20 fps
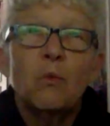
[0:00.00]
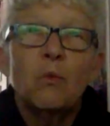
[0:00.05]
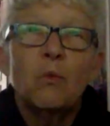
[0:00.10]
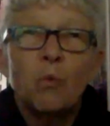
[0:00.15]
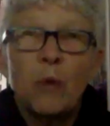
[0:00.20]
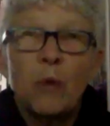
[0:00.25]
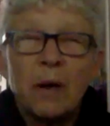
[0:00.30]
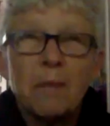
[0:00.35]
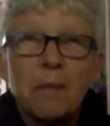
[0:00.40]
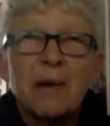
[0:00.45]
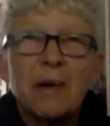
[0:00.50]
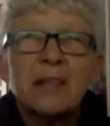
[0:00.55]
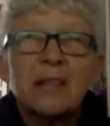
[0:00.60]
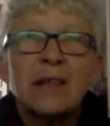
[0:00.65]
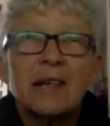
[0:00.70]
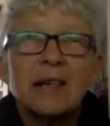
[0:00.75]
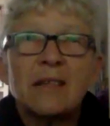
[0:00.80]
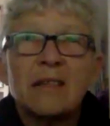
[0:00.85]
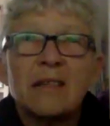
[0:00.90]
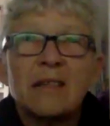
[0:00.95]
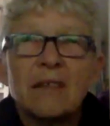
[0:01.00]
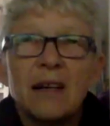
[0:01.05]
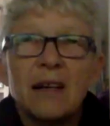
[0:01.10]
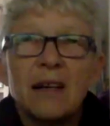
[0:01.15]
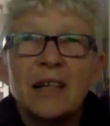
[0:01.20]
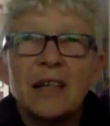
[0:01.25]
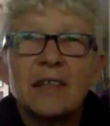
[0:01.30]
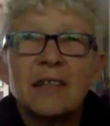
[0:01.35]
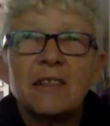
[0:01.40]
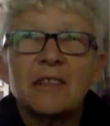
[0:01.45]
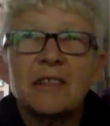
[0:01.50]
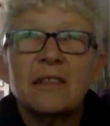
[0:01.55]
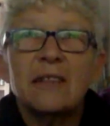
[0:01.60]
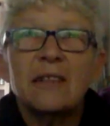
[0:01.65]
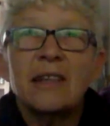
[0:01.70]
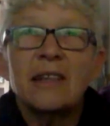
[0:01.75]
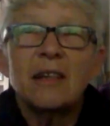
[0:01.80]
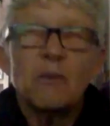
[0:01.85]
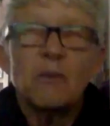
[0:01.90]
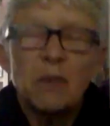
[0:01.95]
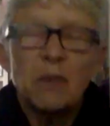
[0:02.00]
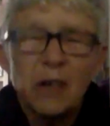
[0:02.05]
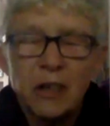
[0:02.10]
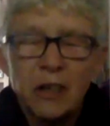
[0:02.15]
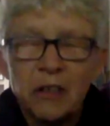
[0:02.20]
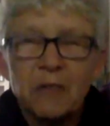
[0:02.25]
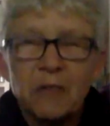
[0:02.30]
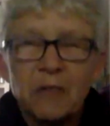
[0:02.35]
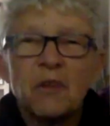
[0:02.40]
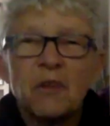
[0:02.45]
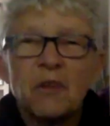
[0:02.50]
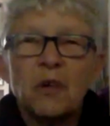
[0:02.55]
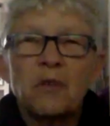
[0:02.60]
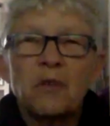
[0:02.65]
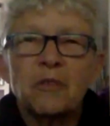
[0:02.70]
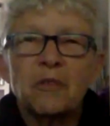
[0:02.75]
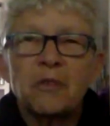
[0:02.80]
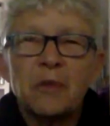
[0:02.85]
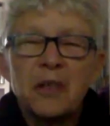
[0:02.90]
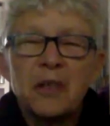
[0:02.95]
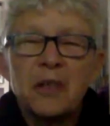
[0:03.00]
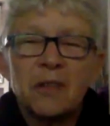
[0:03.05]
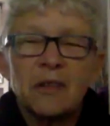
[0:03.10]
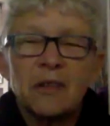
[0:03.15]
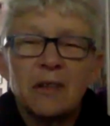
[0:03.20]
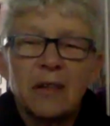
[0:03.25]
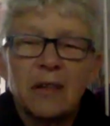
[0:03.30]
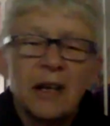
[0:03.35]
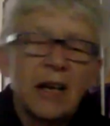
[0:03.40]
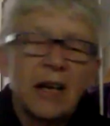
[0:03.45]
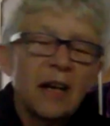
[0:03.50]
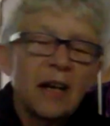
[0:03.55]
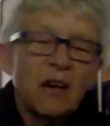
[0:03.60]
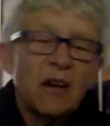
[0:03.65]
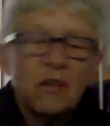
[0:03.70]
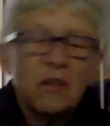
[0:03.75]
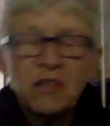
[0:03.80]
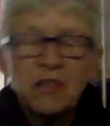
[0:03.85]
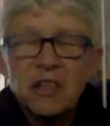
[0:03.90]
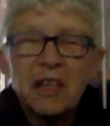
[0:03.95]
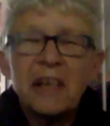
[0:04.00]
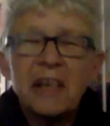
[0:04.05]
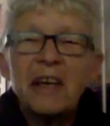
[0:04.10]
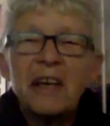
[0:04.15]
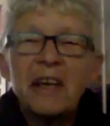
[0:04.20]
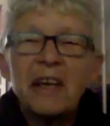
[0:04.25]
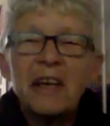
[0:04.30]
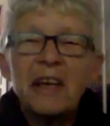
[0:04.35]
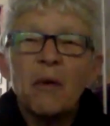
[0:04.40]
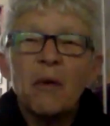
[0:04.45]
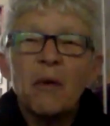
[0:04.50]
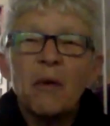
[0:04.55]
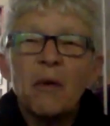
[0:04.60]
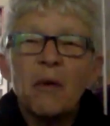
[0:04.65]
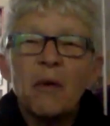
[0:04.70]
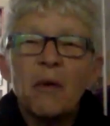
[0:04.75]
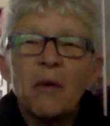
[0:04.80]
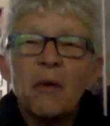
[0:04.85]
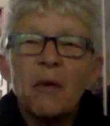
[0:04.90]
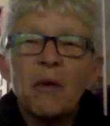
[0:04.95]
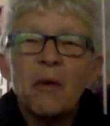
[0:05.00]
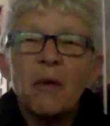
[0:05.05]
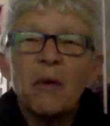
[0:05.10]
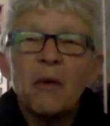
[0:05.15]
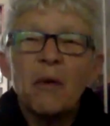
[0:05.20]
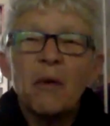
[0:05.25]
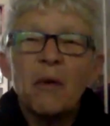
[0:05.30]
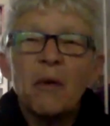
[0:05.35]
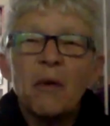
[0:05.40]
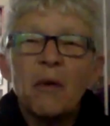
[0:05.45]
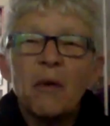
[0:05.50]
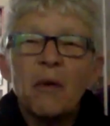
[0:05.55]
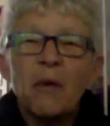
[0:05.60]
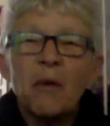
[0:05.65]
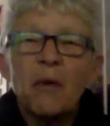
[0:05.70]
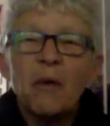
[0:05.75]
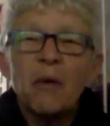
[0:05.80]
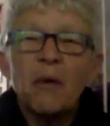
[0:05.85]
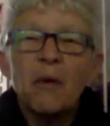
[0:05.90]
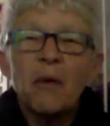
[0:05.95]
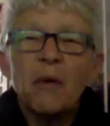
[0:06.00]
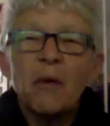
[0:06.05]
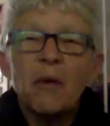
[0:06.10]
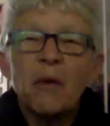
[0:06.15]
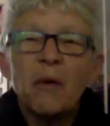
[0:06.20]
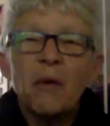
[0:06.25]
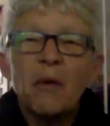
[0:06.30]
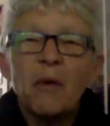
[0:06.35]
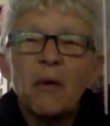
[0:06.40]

where my day started and then what I got involved with, and constantly going in and out of different